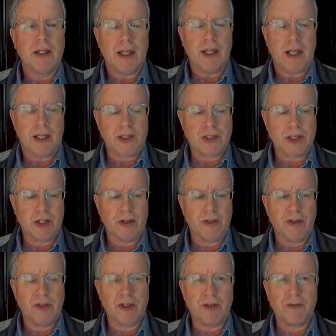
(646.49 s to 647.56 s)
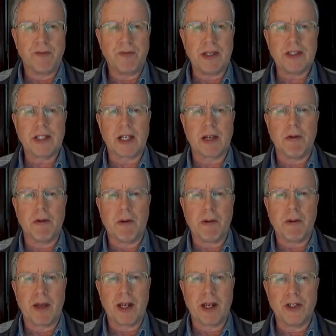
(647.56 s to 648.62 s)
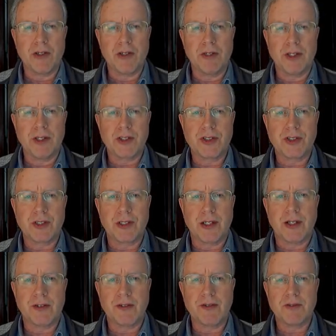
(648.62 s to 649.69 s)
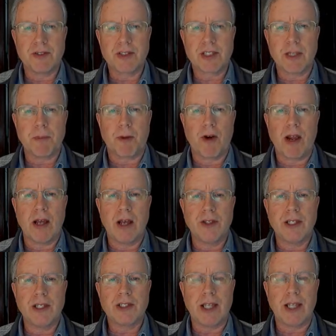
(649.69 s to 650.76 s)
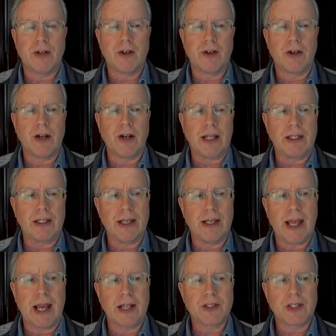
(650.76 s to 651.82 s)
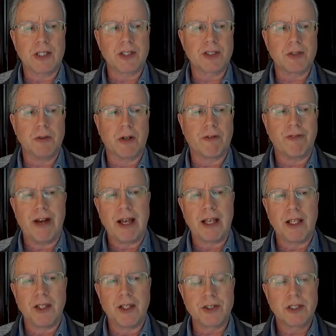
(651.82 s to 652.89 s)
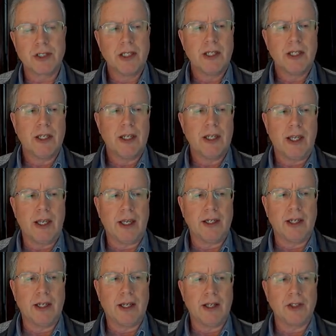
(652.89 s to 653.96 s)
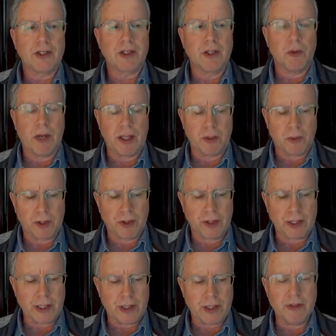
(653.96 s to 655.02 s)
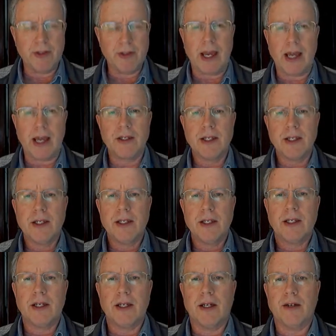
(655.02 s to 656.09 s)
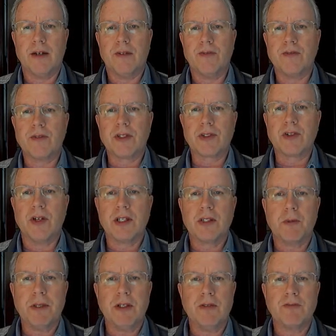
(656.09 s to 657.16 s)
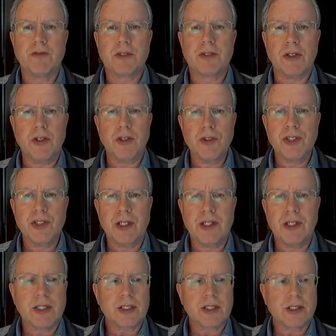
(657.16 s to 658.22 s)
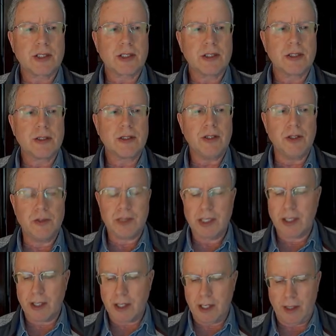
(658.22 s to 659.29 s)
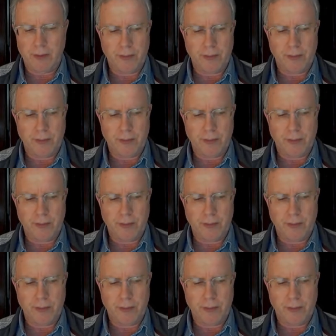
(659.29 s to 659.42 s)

And so basically what we want to do is step around this error and get access to our files. And so the way that we're going to do that is going to be to use the disks utility.